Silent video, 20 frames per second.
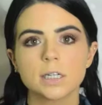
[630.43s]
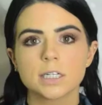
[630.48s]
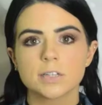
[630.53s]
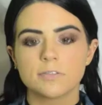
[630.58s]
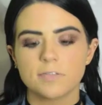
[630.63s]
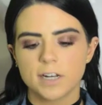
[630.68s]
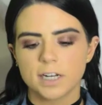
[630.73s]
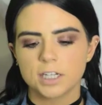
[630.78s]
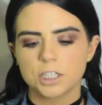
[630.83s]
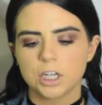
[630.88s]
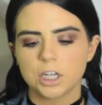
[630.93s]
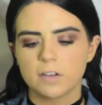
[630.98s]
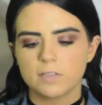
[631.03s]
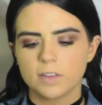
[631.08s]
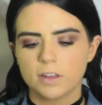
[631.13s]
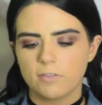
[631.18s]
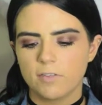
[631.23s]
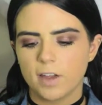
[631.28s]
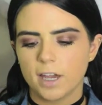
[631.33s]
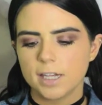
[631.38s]
To finish off
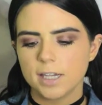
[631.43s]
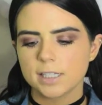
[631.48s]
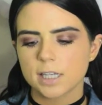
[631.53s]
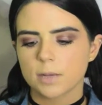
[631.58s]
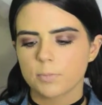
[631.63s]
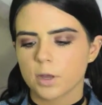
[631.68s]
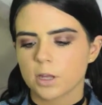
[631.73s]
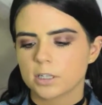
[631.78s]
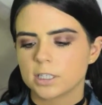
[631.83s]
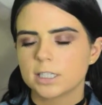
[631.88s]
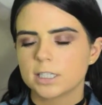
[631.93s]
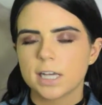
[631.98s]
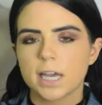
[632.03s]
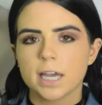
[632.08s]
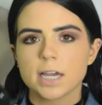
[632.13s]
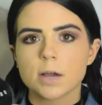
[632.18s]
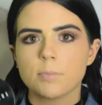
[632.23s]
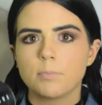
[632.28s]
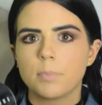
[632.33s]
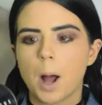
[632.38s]
the face, I'm going to
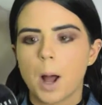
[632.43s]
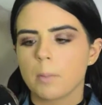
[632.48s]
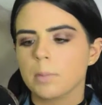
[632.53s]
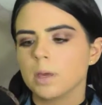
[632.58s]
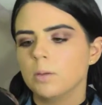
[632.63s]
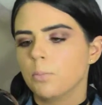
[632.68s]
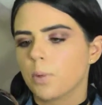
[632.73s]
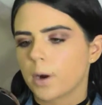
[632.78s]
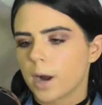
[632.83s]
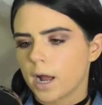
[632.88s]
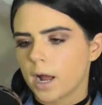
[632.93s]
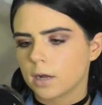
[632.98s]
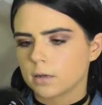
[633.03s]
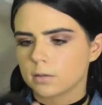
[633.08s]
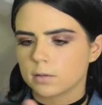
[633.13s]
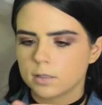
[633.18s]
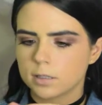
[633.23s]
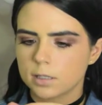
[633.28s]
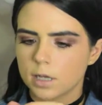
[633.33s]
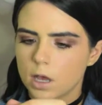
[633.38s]
take Bobbi
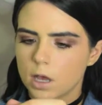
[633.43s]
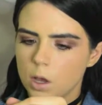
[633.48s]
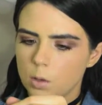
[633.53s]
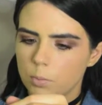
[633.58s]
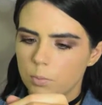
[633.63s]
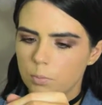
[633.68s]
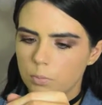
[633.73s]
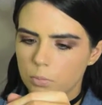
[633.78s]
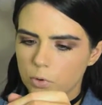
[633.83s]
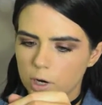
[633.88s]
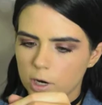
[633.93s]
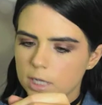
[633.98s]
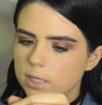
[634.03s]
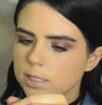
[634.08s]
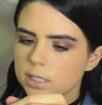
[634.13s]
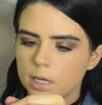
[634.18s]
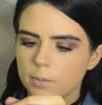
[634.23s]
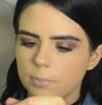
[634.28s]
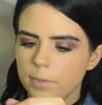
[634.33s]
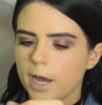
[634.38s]
Brown's
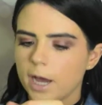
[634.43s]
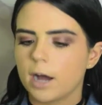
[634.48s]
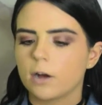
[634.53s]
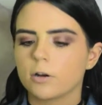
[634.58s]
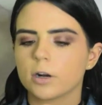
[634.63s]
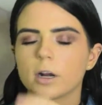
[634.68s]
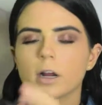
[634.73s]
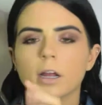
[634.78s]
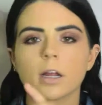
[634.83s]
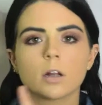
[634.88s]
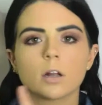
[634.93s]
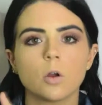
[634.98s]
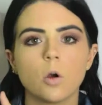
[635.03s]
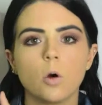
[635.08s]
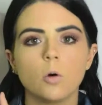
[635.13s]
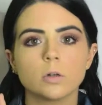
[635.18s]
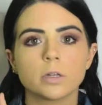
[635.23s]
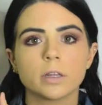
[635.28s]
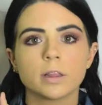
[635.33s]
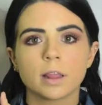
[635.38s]
Bronzing Powder in
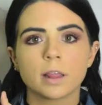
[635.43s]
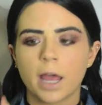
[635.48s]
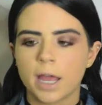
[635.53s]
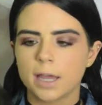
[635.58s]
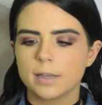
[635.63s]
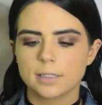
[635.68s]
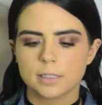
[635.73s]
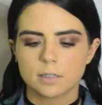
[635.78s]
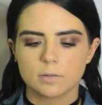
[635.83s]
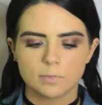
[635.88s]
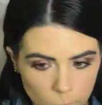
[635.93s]
Golden Light.